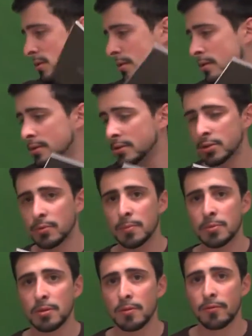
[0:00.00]
little
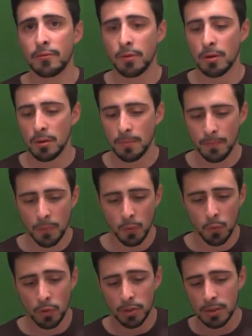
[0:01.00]
description of uh,
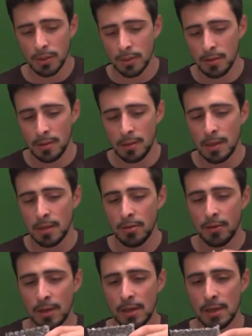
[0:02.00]
what the
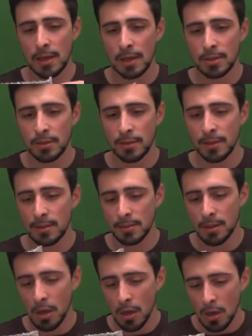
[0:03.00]
thingy actually is.
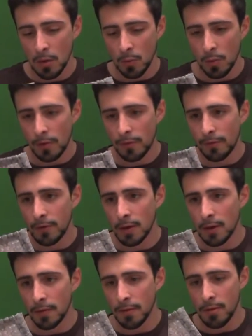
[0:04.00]
We've
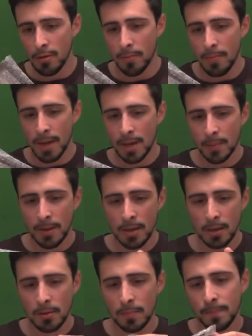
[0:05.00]
got the back
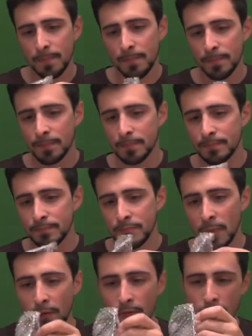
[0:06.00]
panel
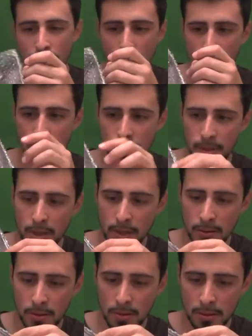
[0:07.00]
for the power supply
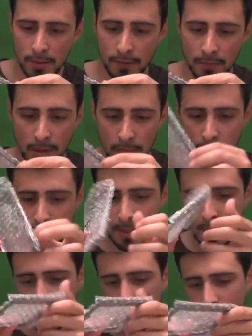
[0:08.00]
unit, if I'm not
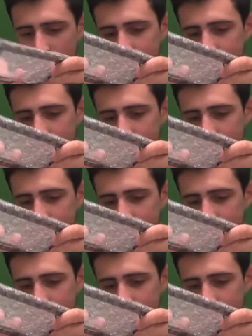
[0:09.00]
mistaken.